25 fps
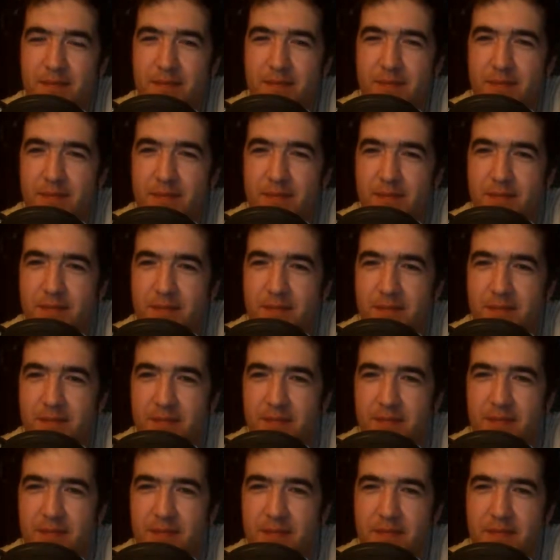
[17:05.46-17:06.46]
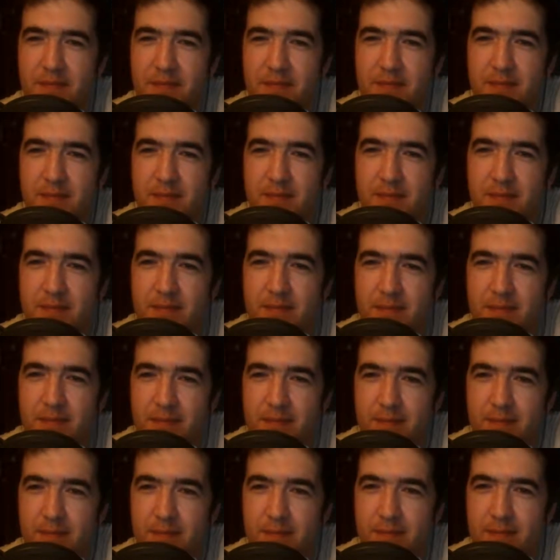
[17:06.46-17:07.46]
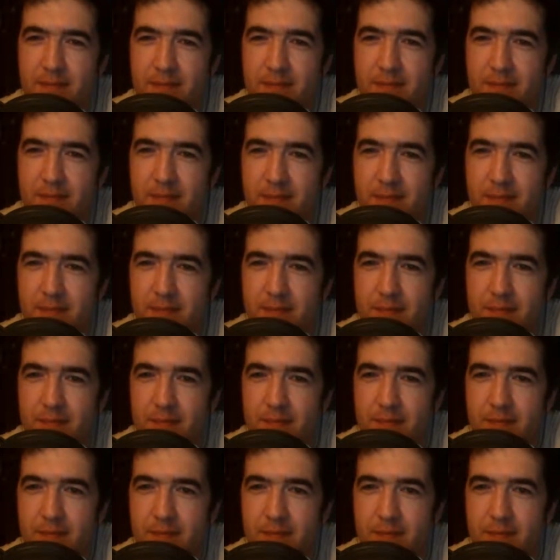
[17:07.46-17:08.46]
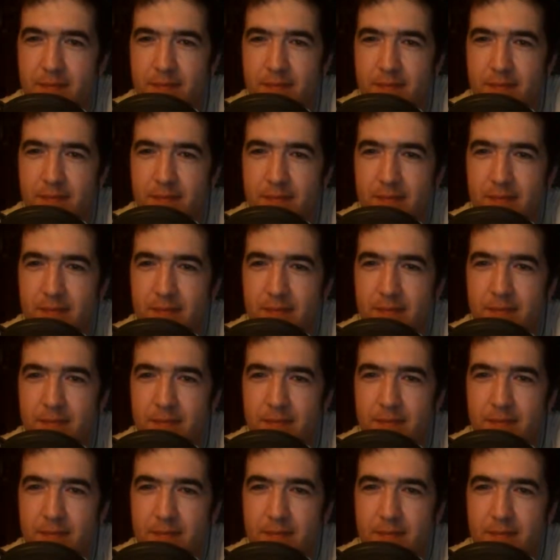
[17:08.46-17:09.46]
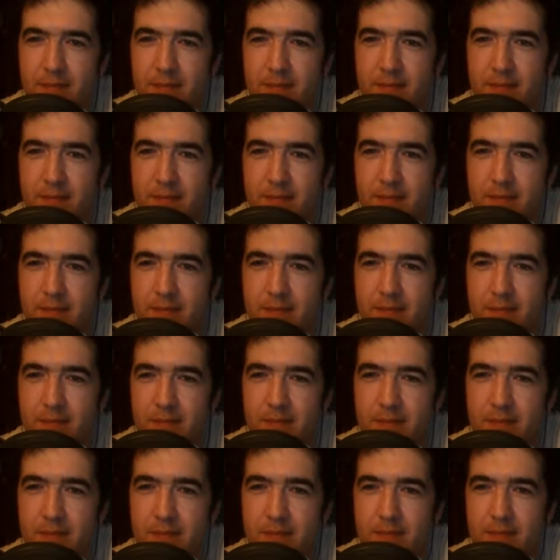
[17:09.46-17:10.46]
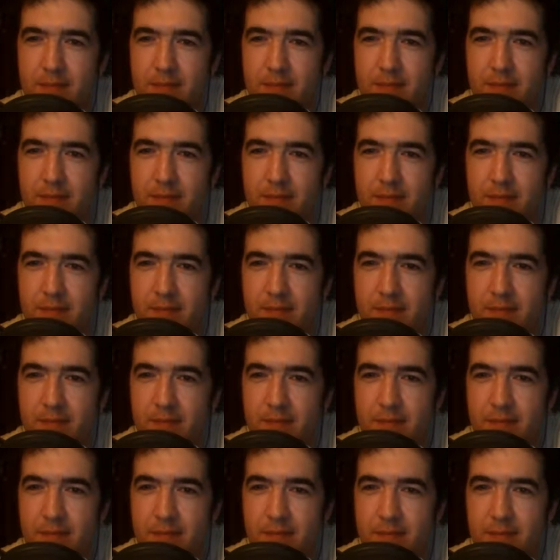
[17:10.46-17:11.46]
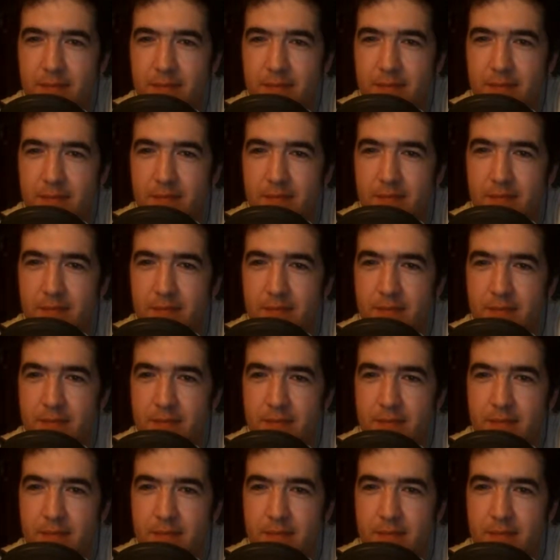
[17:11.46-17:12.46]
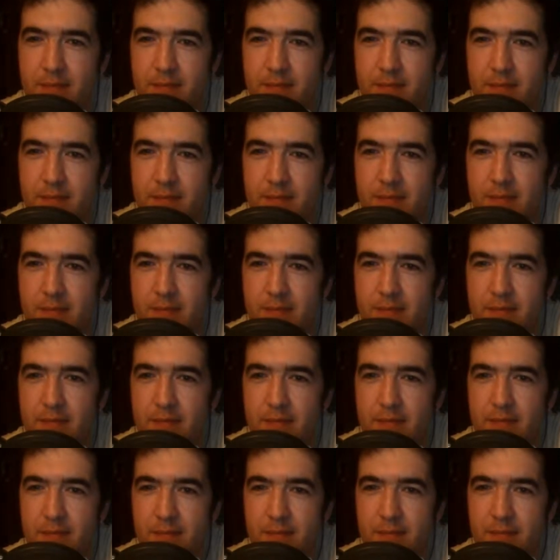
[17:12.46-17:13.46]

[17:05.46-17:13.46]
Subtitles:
No words are spoken by the person on screen.